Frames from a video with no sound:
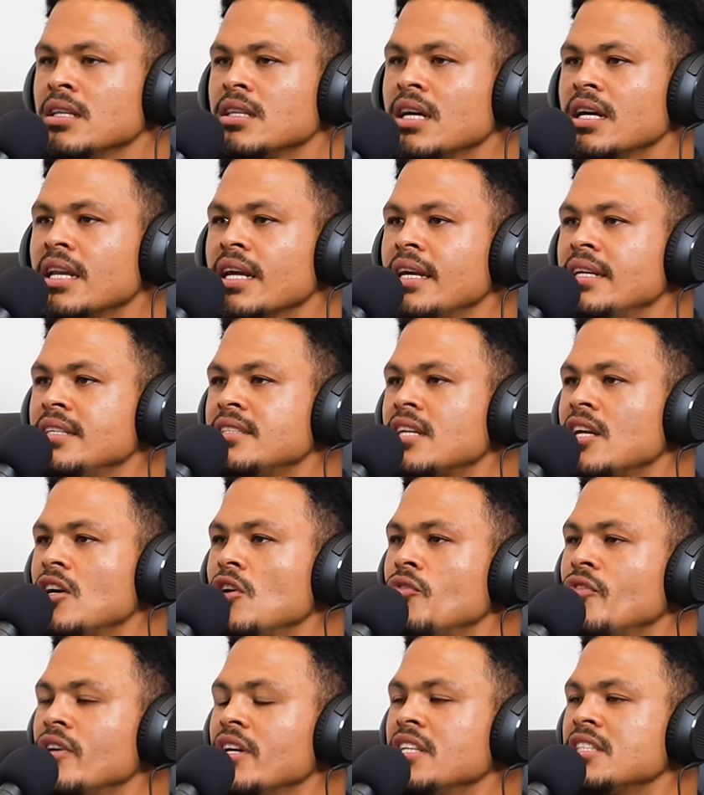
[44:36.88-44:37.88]
The Range
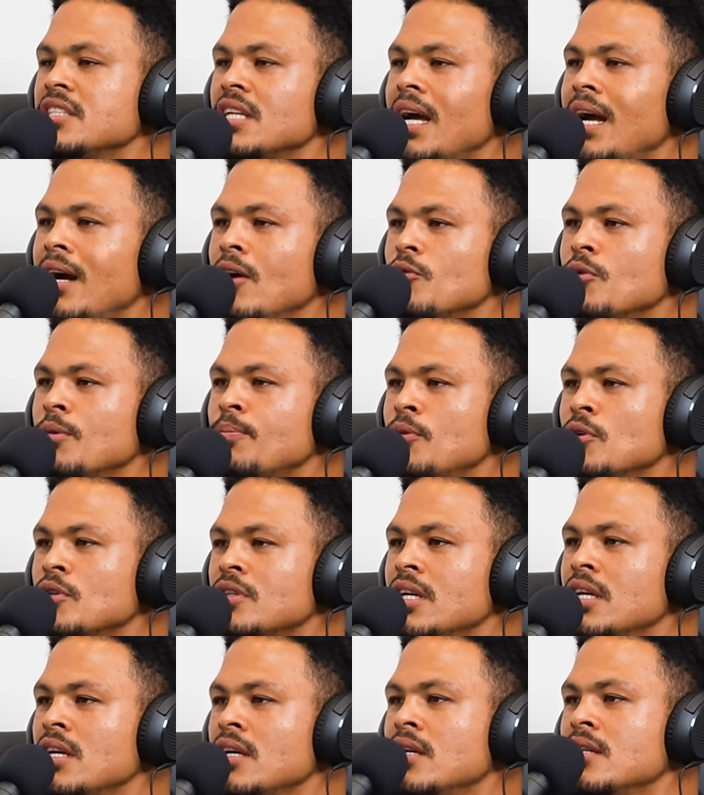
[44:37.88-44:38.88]
Rover is out. We put
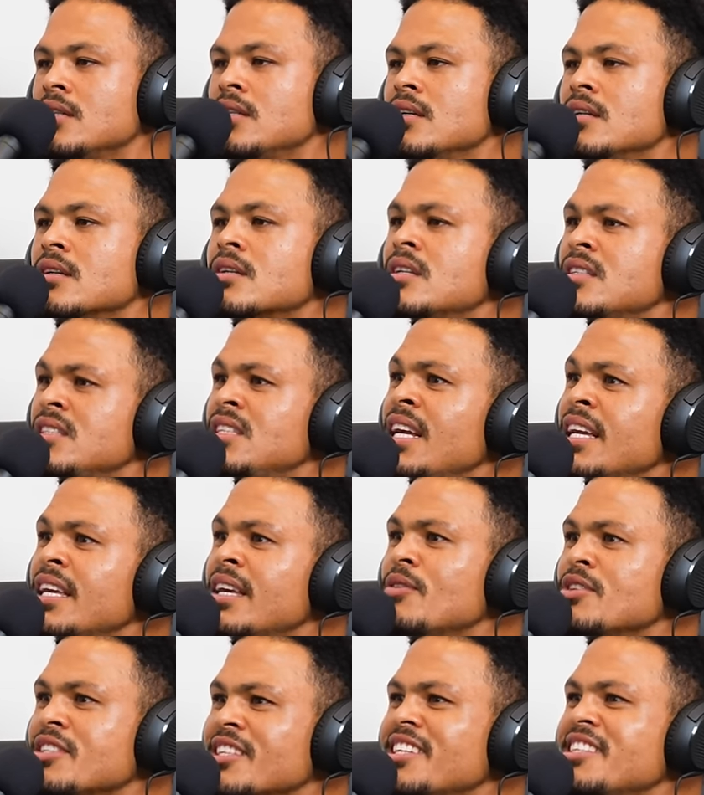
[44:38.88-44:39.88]
the, the Cressida,
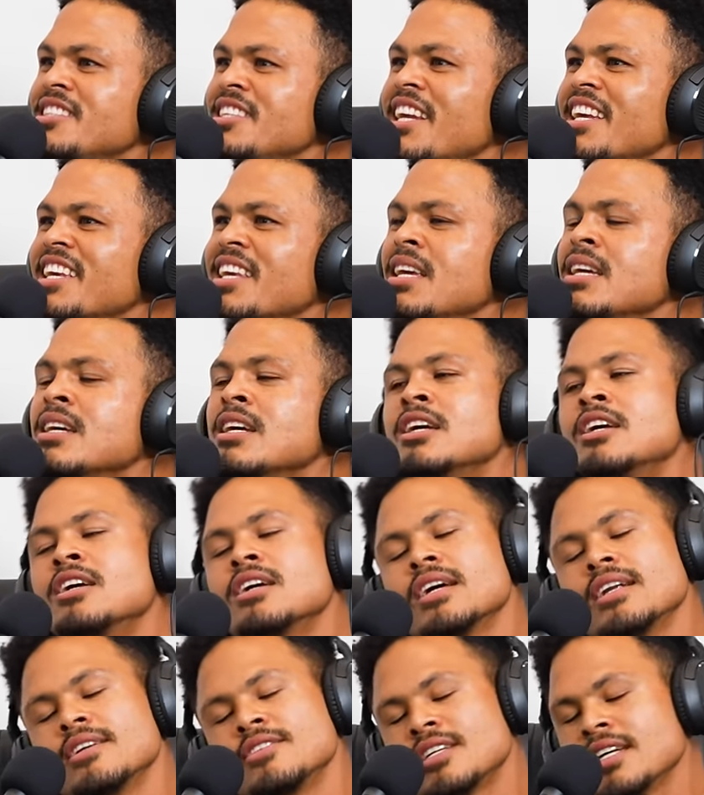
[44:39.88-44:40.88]
was it Cressida? Cressida.
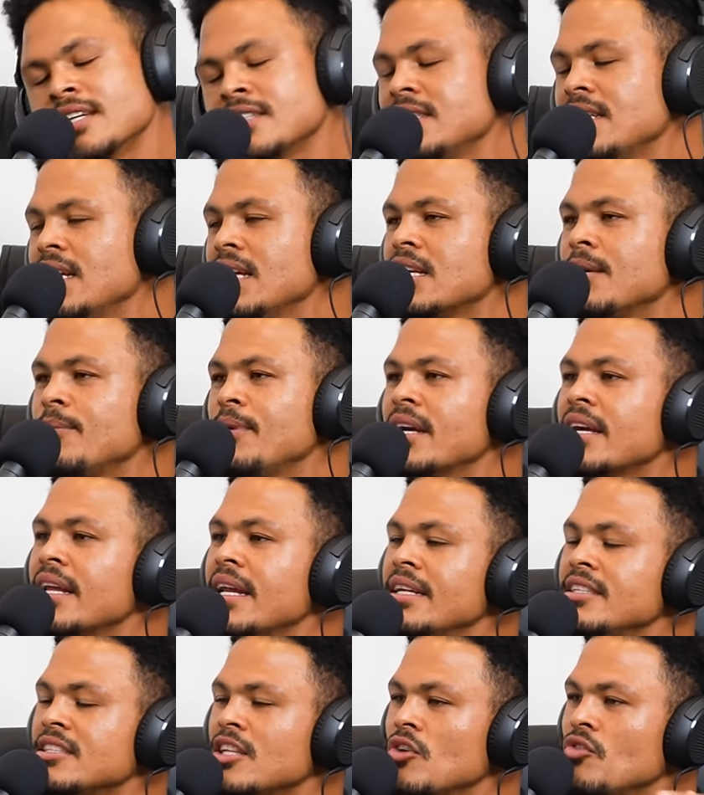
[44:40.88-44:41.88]
Cressida back,
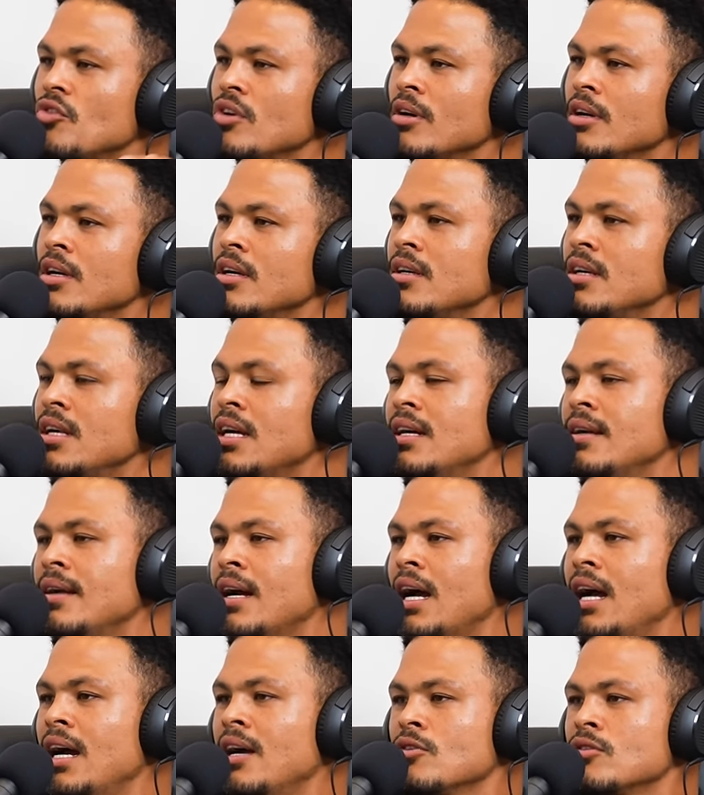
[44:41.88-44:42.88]
Range Rover uh,
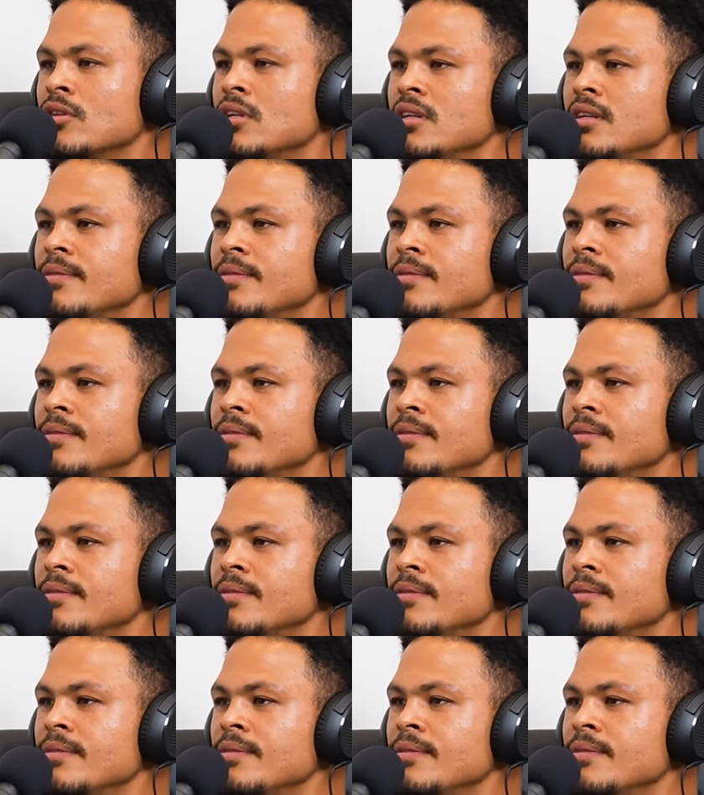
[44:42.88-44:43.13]
uh, out.